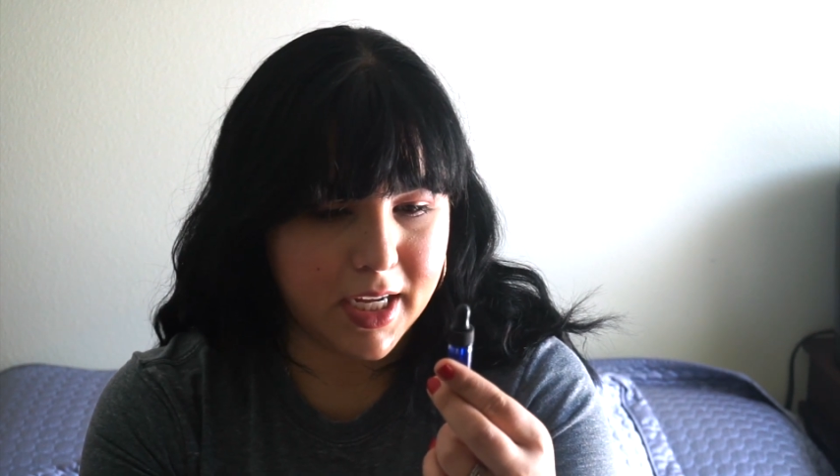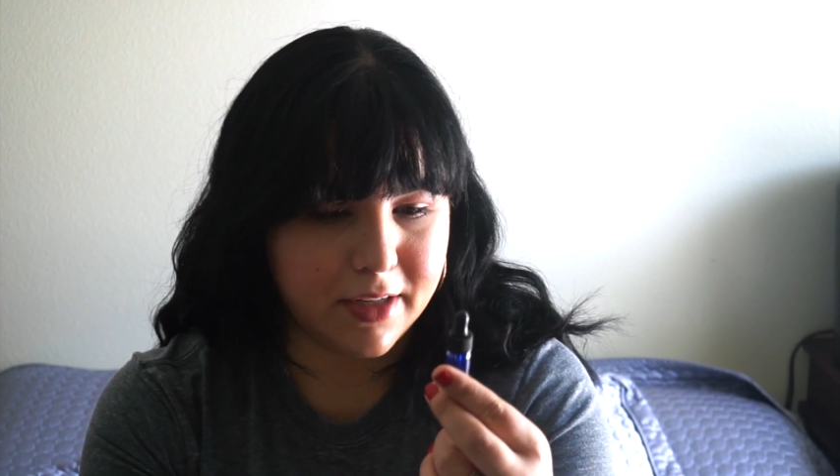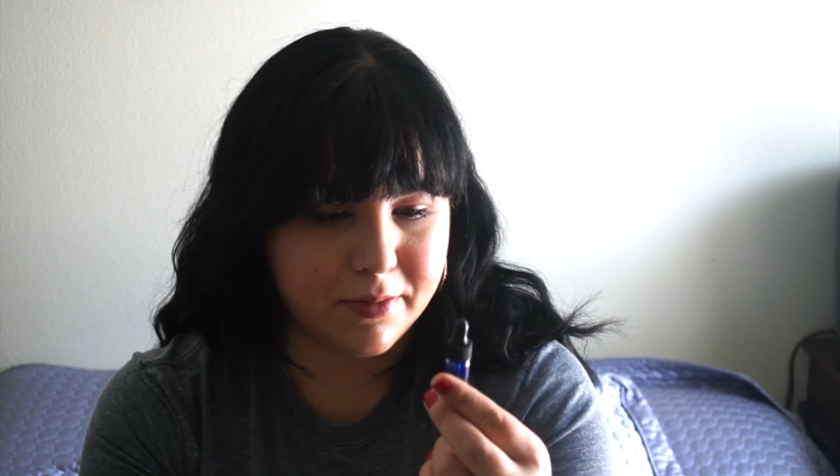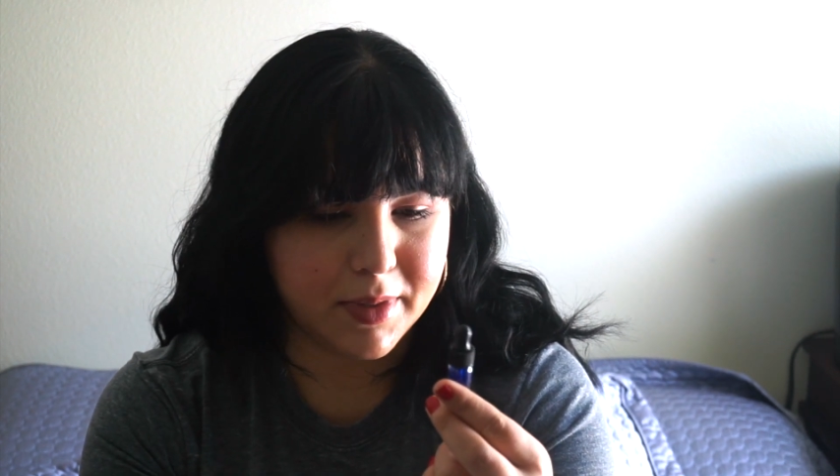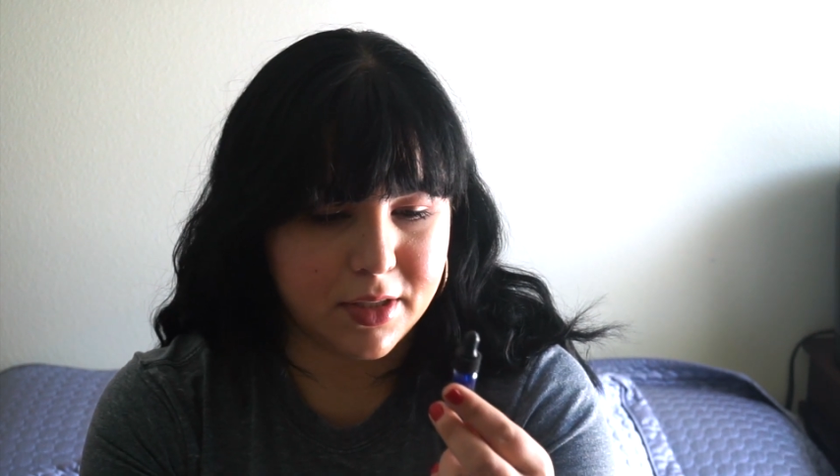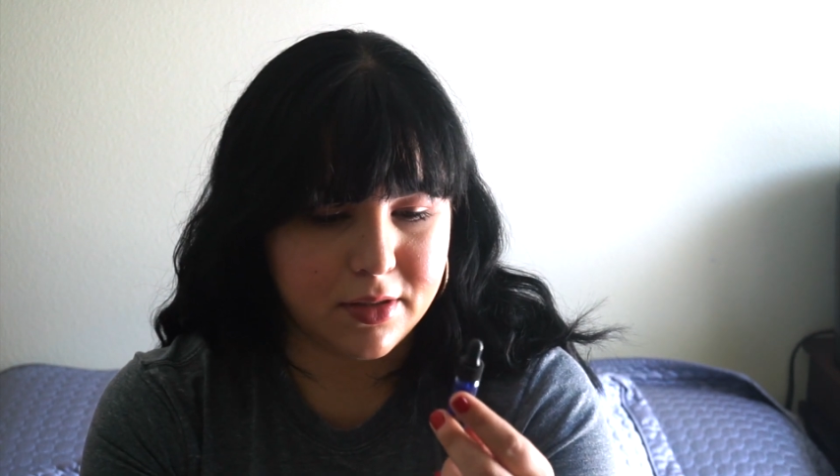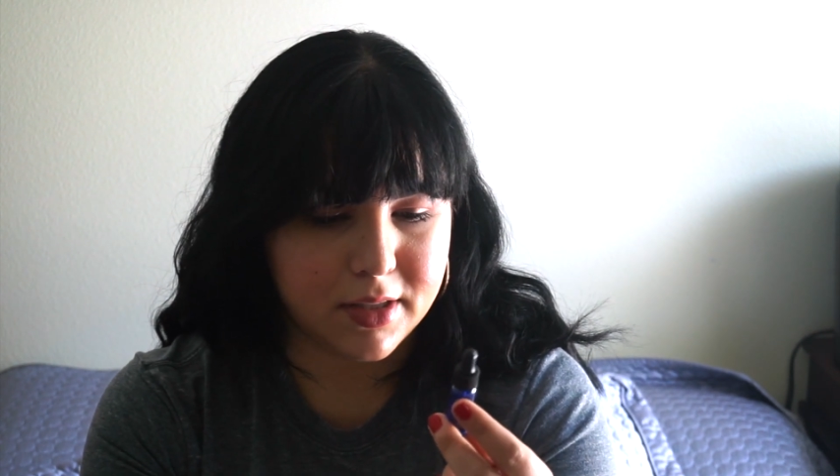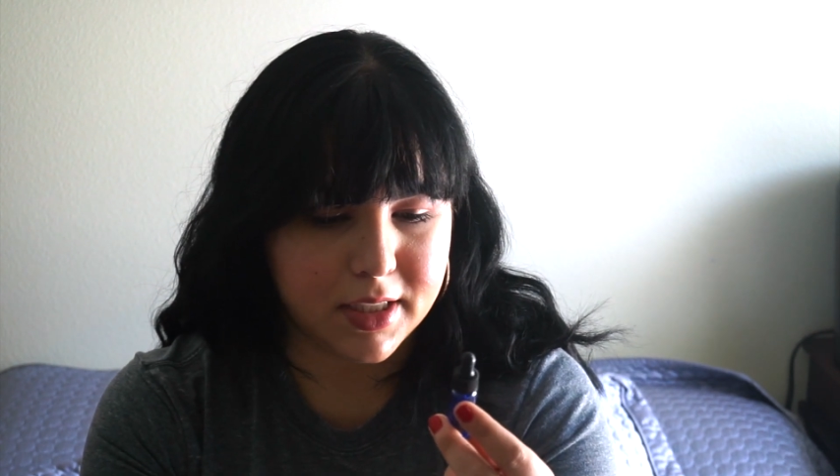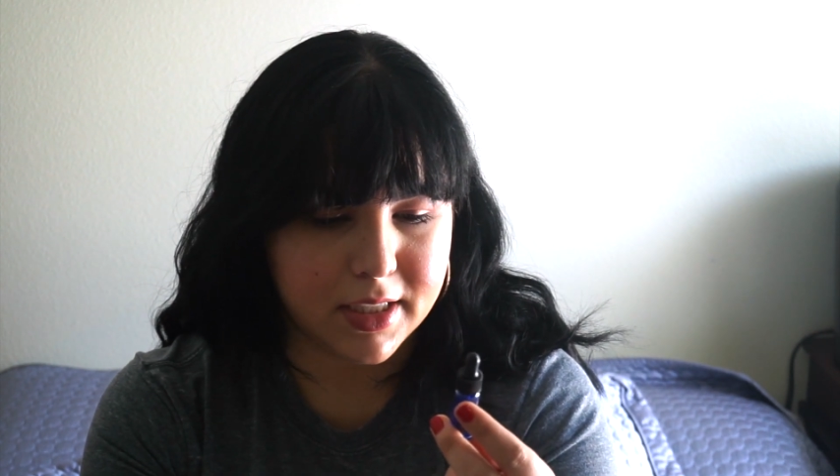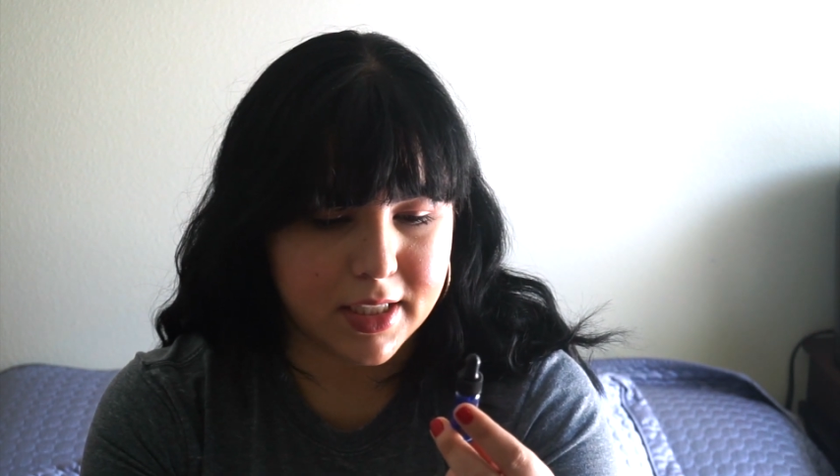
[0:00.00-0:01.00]
I've been
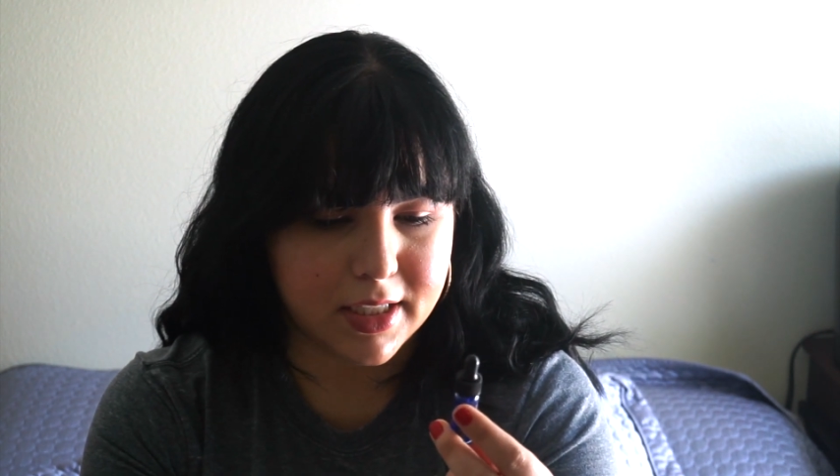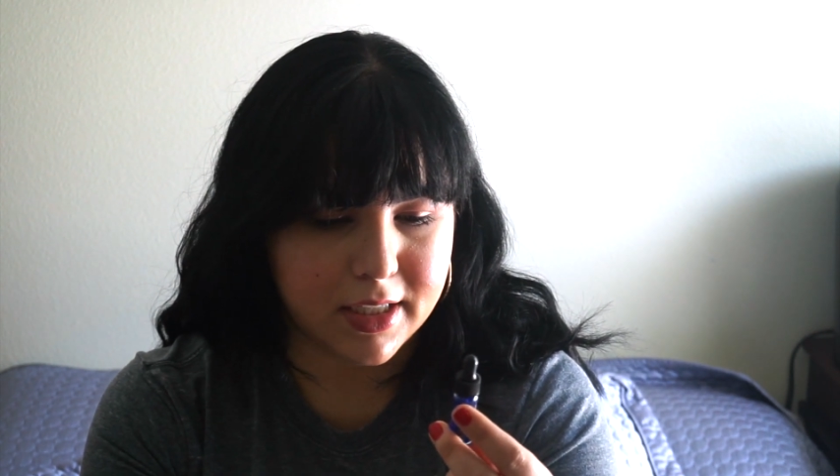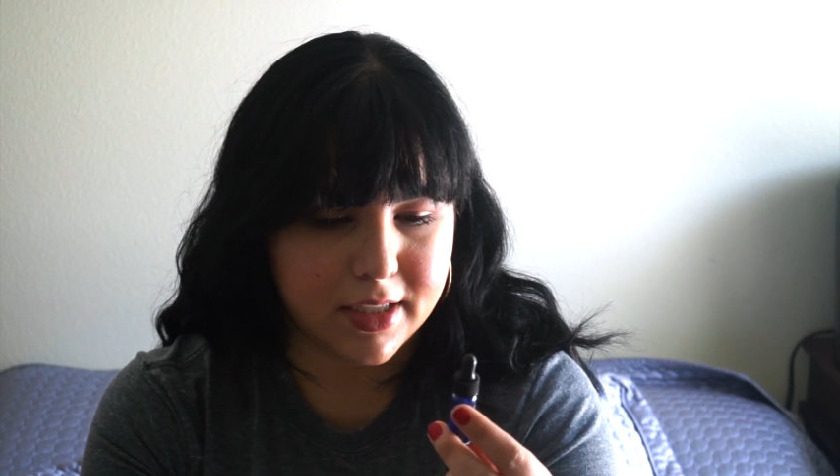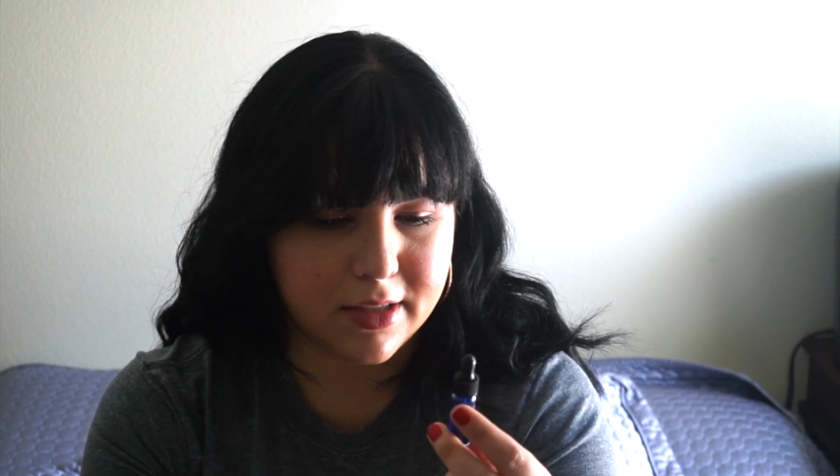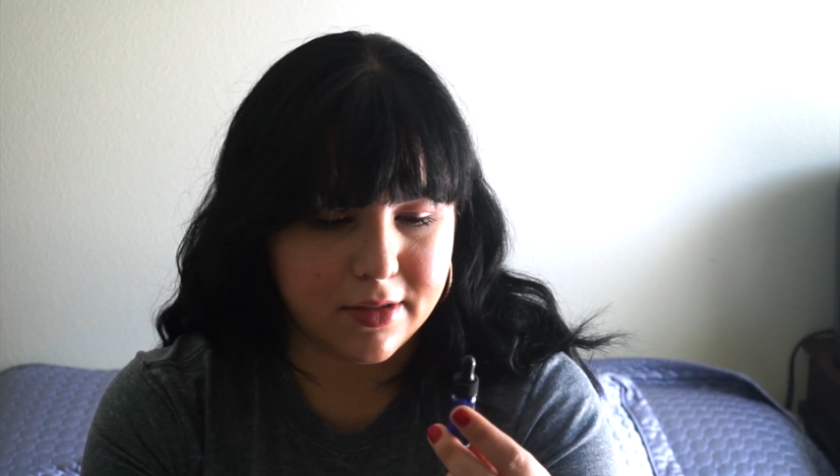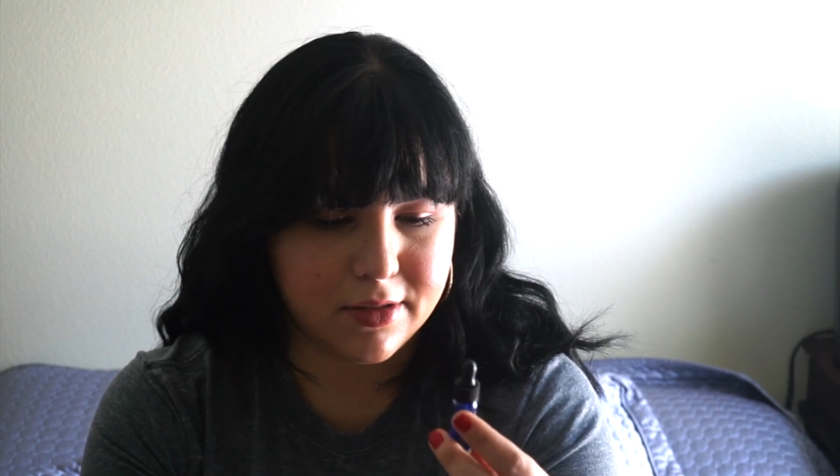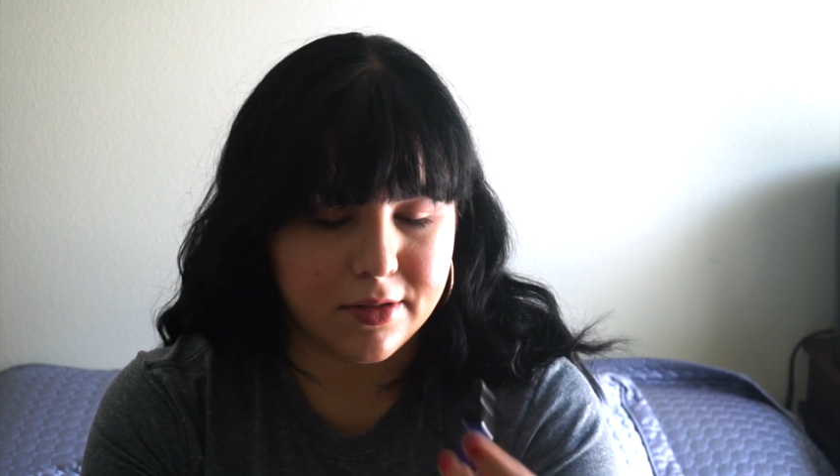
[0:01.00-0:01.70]
using it